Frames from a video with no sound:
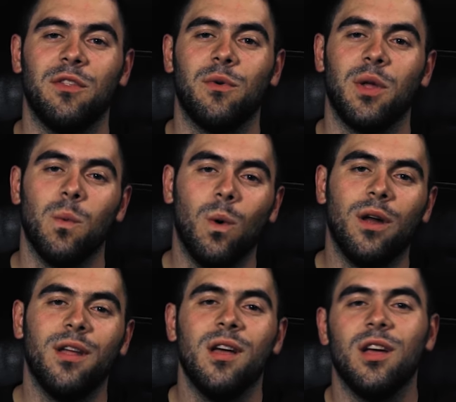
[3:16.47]

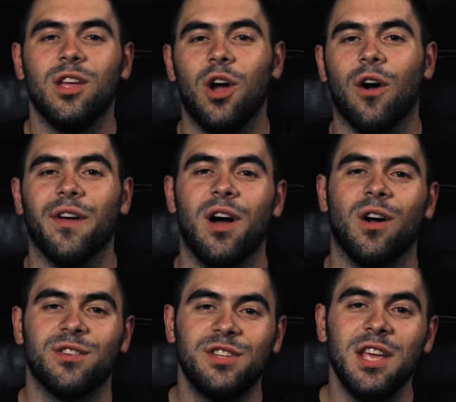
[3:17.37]
twenty-one Yari
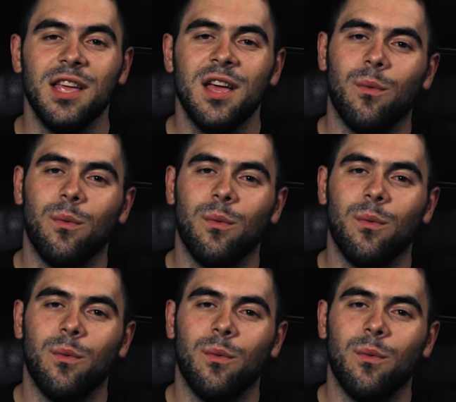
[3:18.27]
R C,